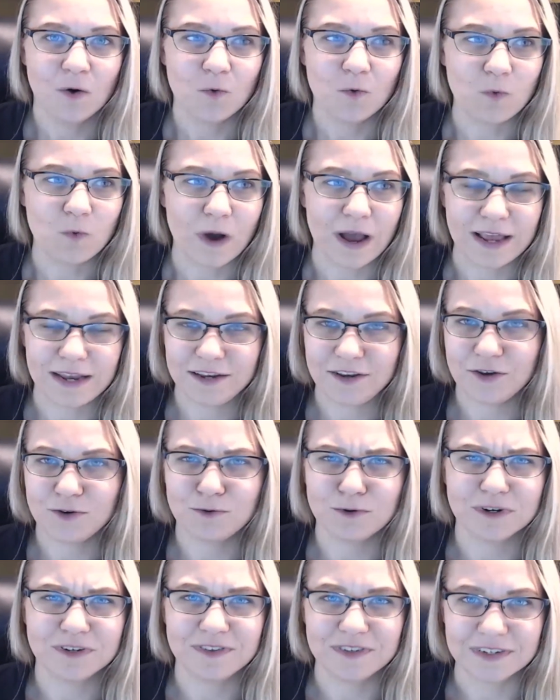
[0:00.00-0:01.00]
when you
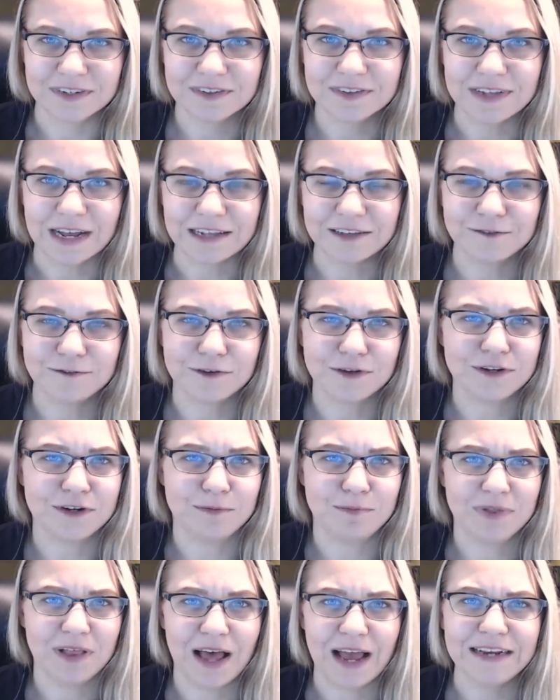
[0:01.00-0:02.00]
were successful in
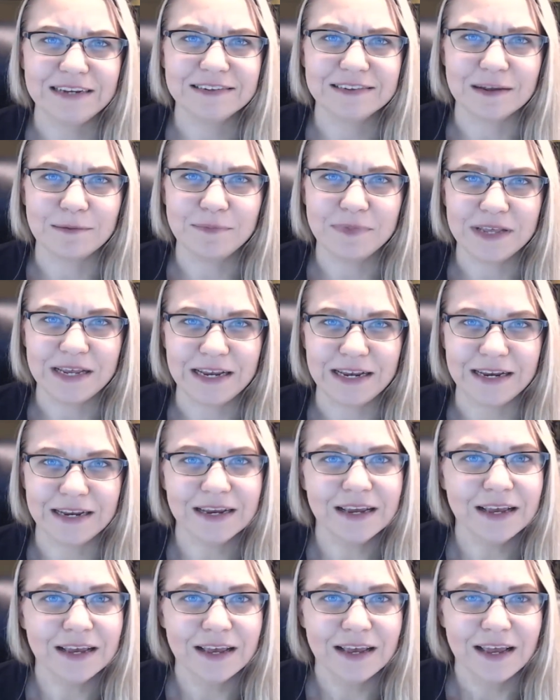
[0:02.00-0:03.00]
applying
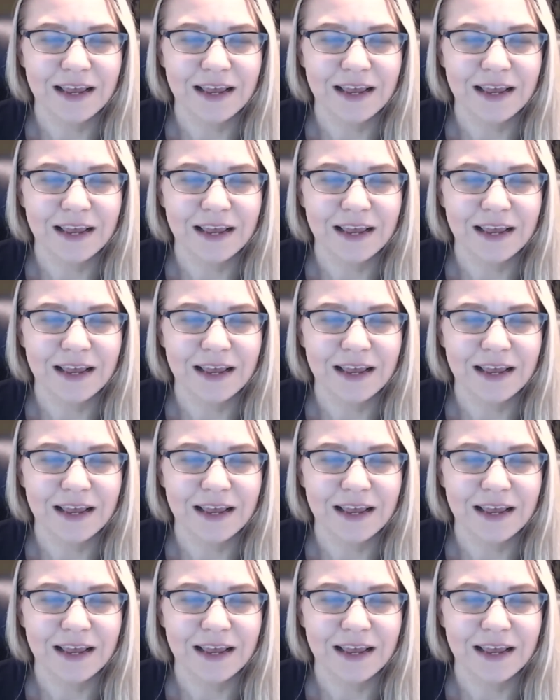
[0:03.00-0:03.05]
something